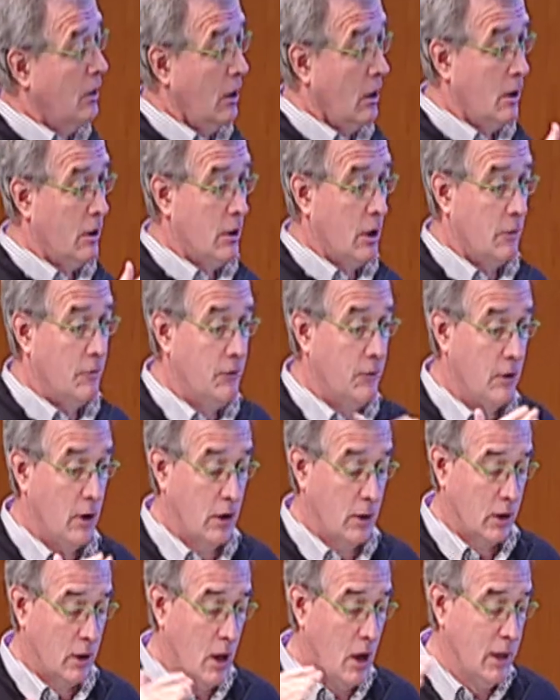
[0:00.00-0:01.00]
a,
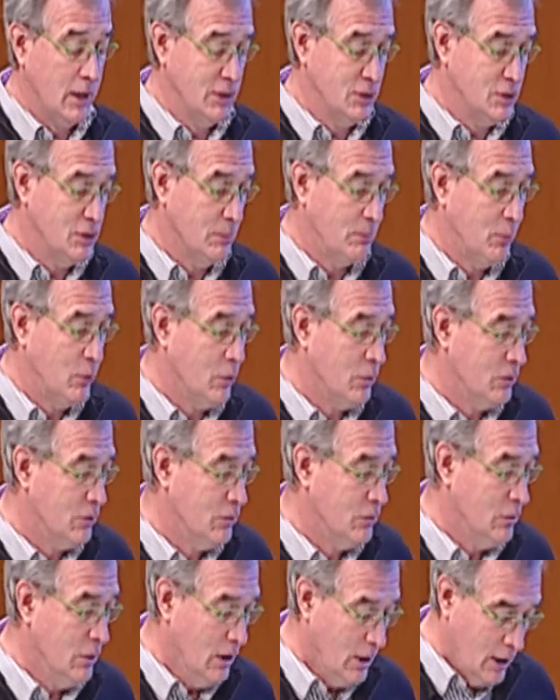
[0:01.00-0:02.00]
a, kind
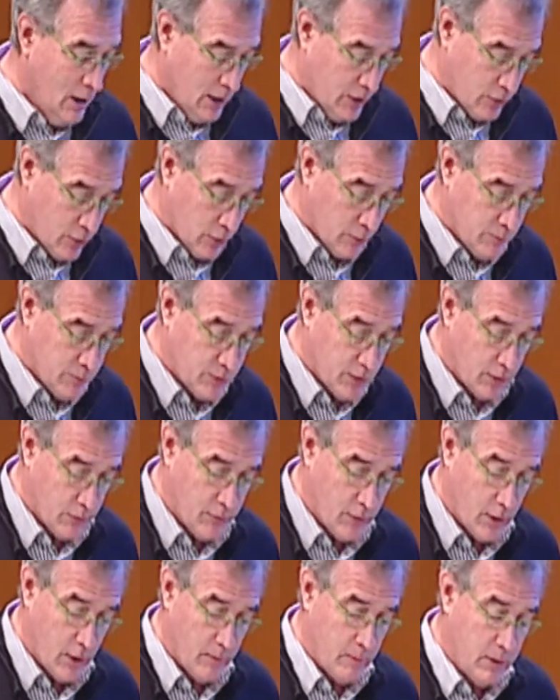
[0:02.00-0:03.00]
supporter in terms
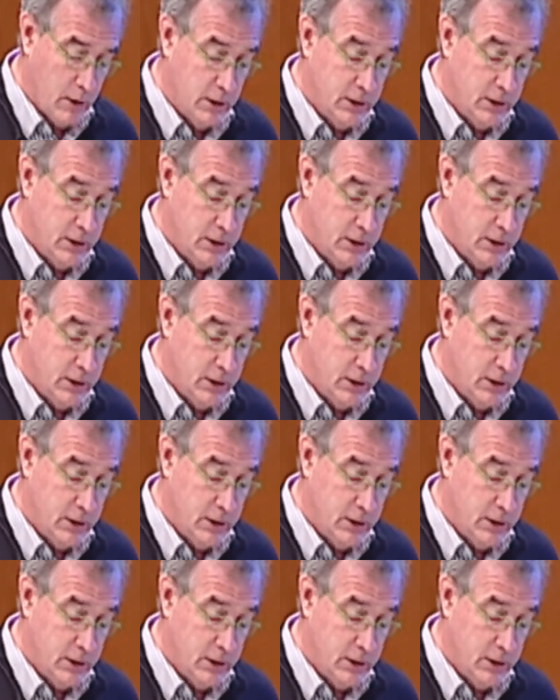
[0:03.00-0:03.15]
of uh,